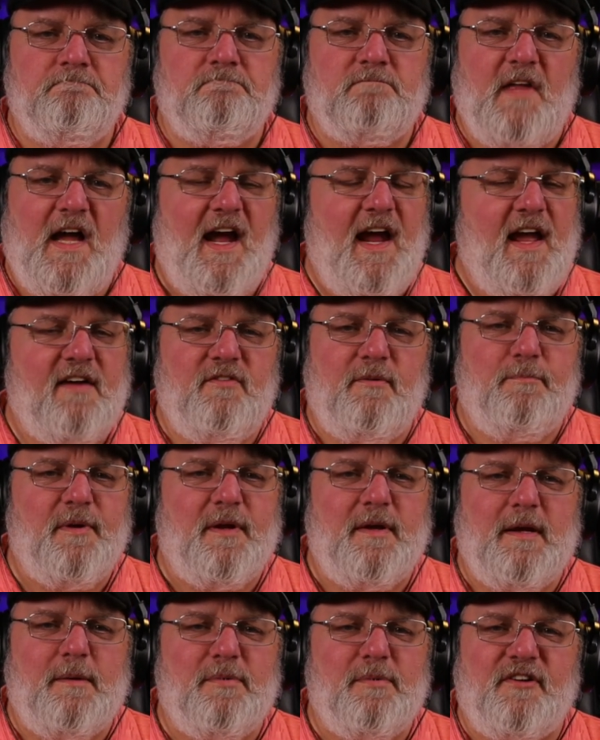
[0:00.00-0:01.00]
I haven't
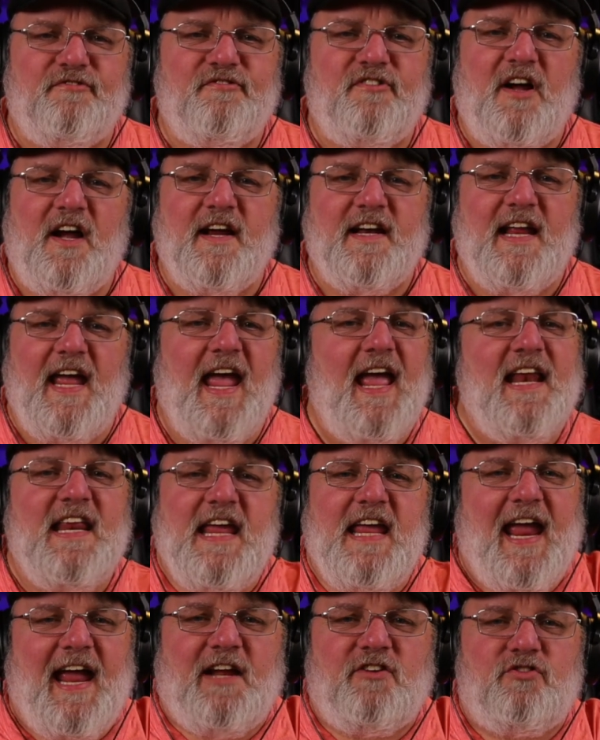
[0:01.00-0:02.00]
been able to find
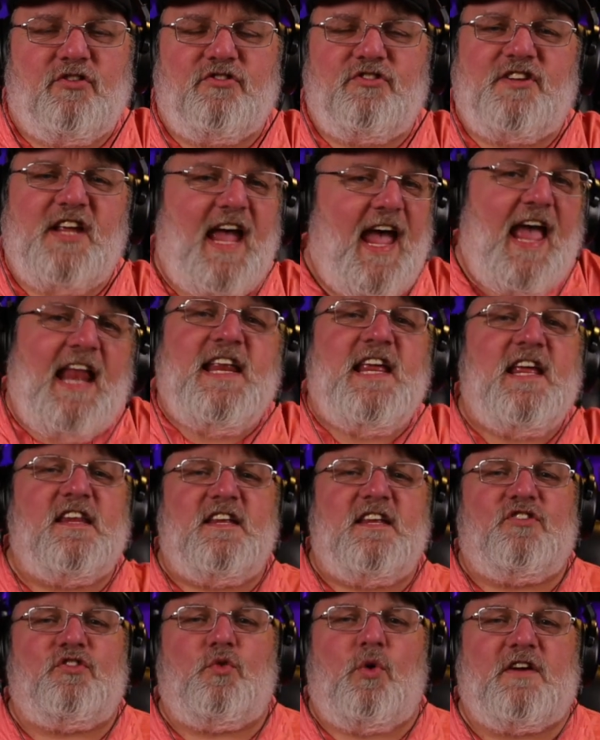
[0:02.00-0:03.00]
any answers to any of
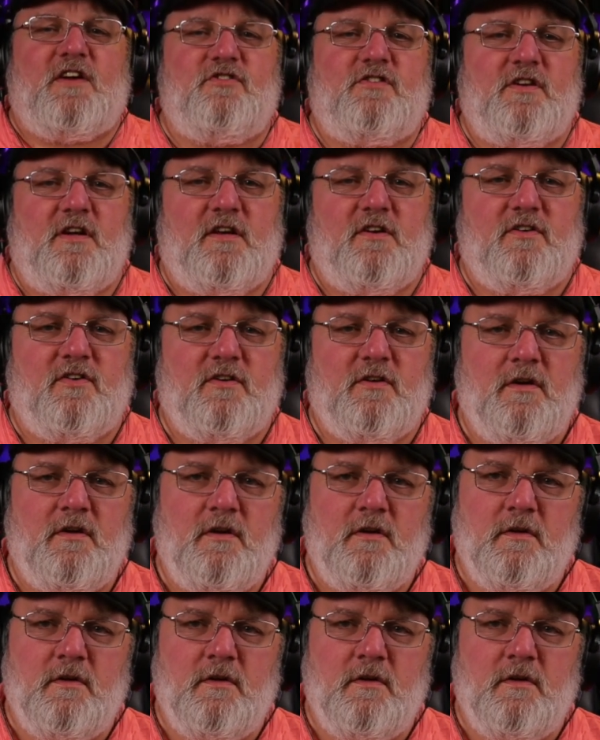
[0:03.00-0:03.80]
these questions